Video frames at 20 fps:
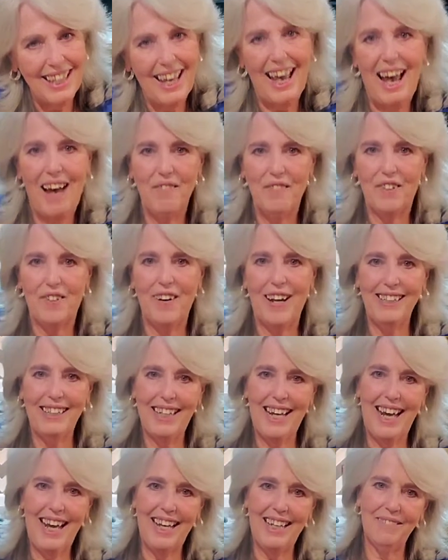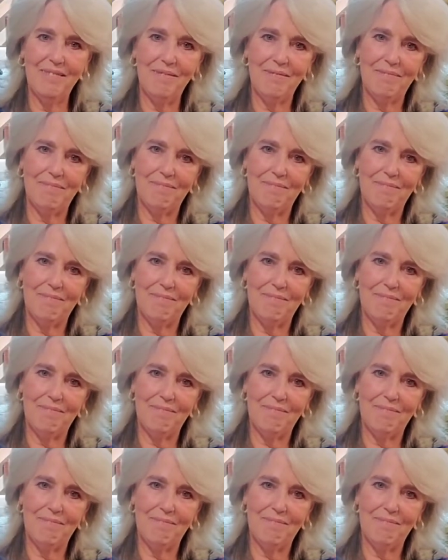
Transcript: Have a great day.